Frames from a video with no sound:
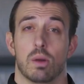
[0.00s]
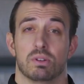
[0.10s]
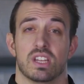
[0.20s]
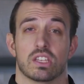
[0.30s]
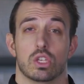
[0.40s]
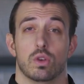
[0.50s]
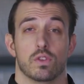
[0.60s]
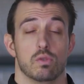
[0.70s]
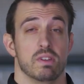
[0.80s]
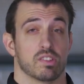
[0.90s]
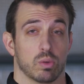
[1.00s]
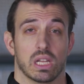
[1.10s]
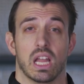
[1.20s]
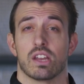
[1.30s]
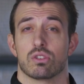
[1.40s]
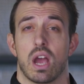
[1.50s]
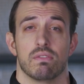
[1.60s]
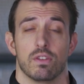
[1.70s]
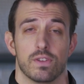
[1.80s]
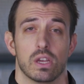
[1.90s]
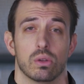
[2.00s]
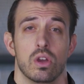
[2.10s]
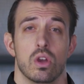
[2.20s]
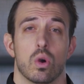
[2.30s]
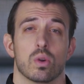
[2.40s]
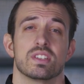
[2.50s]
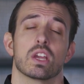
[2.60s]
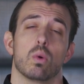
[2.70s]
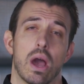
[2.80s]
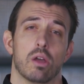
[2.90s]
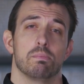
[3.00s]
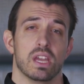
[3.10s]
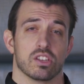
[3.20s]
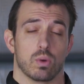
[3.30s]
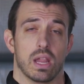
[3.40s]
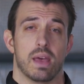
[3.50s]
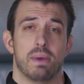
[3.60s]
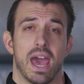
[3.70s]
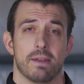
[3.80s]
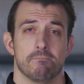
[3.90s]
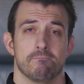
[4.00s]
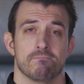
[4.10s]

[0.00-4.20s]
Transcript: help protect you if you misread a line drive in the field or take a wild pitch while at bat.